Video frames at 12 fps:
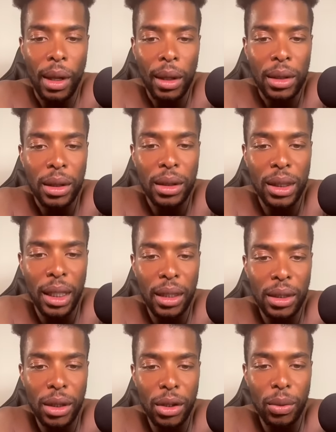She
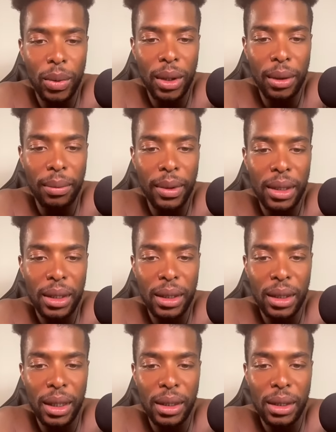jealous of you with the musket,
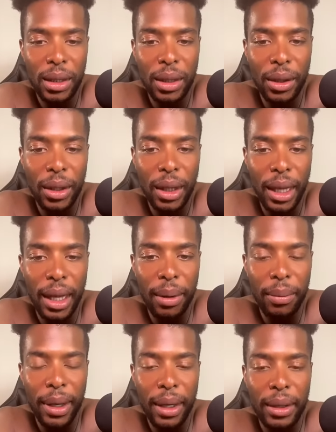dusty, dirty
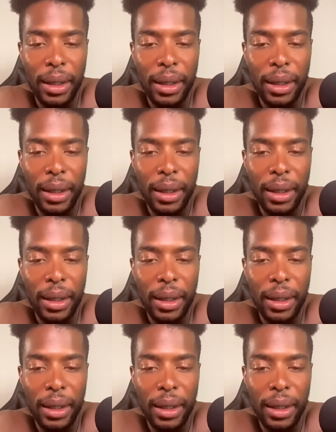linebacker.